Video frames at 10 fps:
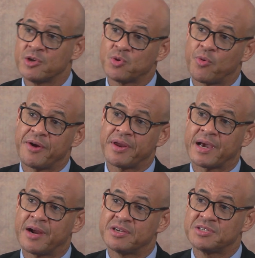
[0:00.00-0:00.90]
So we're
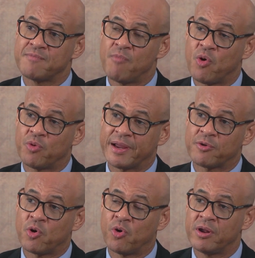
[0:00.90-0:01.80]
encouraging more what I
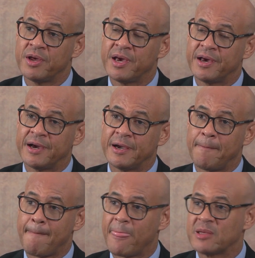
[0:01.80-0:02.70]
call
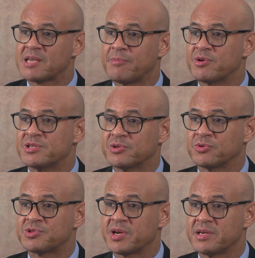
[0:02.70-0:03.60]

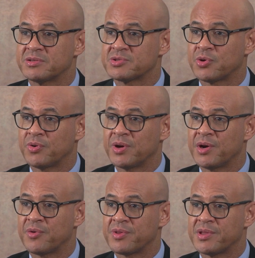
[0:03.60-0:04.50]
sub-regional trade. So
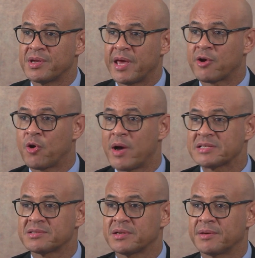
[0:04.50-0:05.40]
within
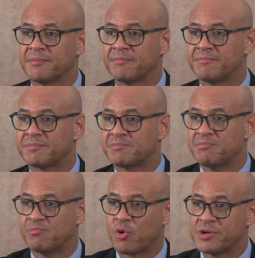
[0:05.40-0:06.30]
ECOWAS,
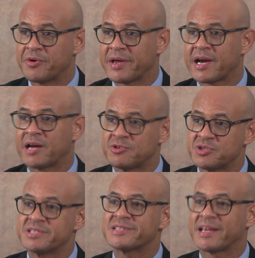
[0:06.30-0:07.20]
bordering
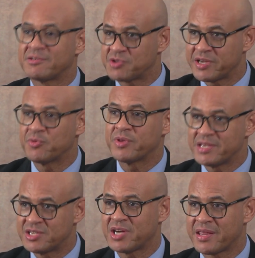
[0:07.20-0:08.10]
countries can trade with
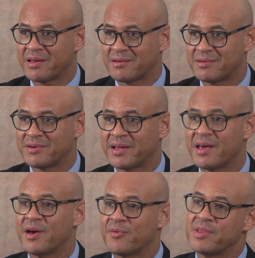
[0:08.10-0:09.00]
each other, right?
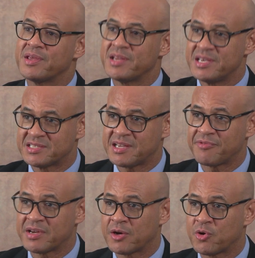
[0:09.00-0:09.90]
Within East
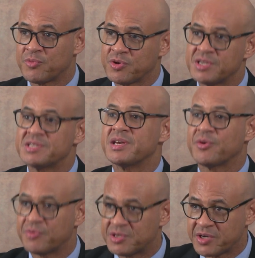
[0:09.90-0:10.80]
Africa community,
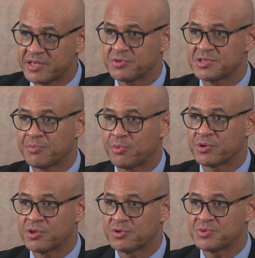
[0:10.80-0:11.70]
we try to
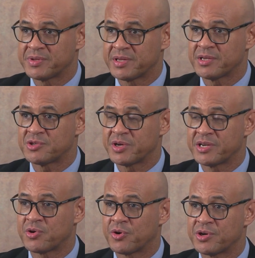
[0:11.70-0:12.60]
support those within the
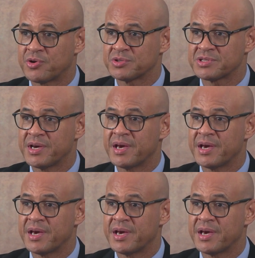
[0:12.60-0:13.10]
trade corridors.